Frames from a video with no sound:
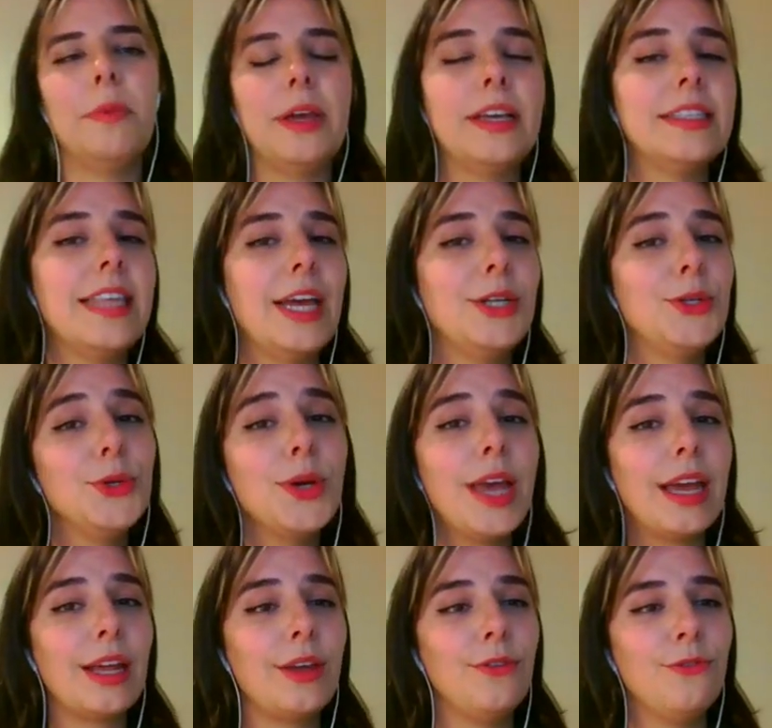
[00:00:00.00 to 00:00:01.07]
Because they do
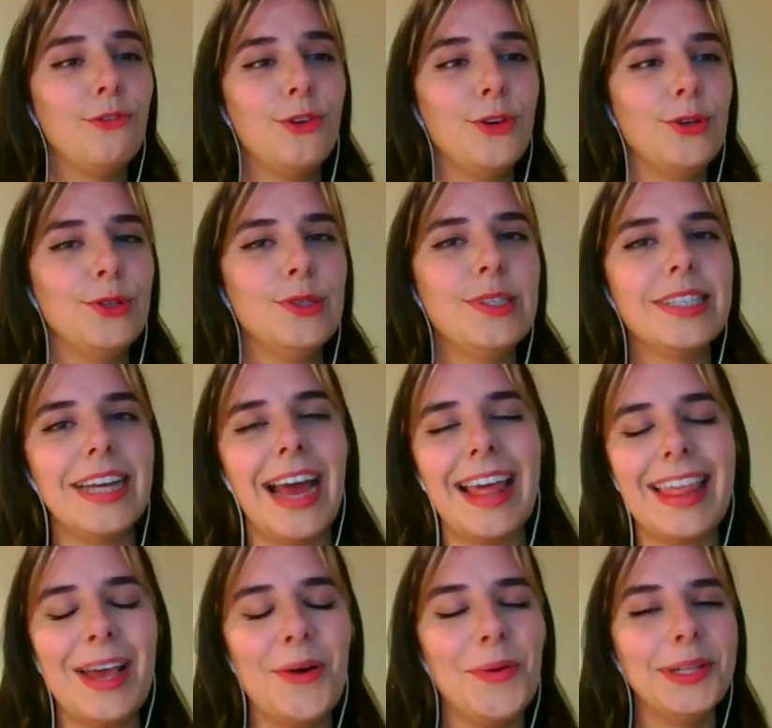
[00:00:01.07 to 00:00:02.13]
get confused. I
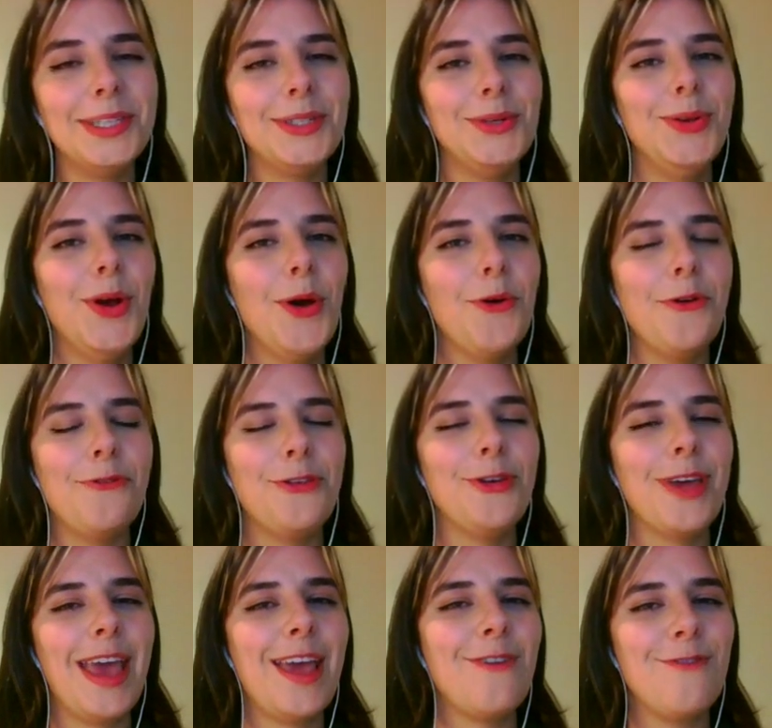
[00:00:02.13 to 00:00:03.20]
think once you know a few
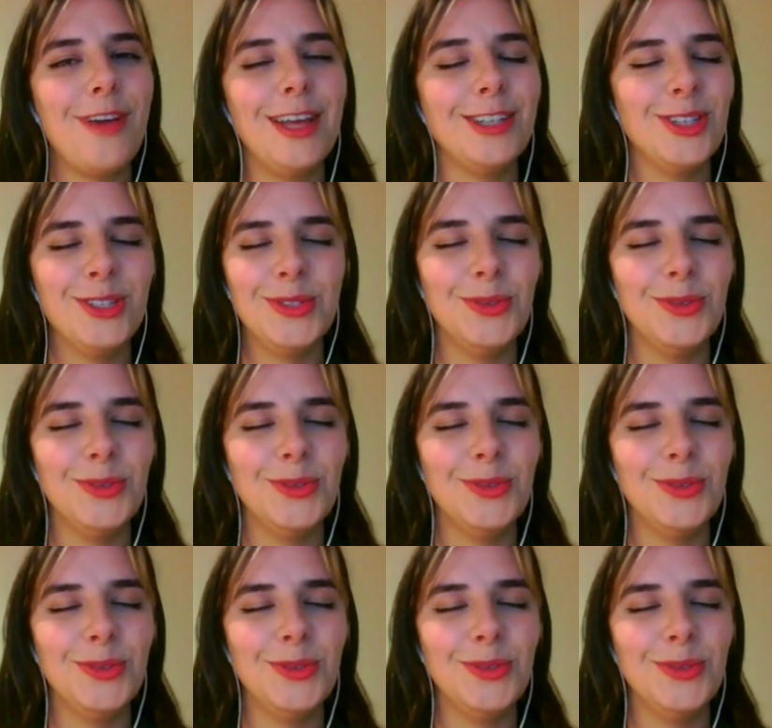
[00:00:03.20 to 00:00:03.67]
key features,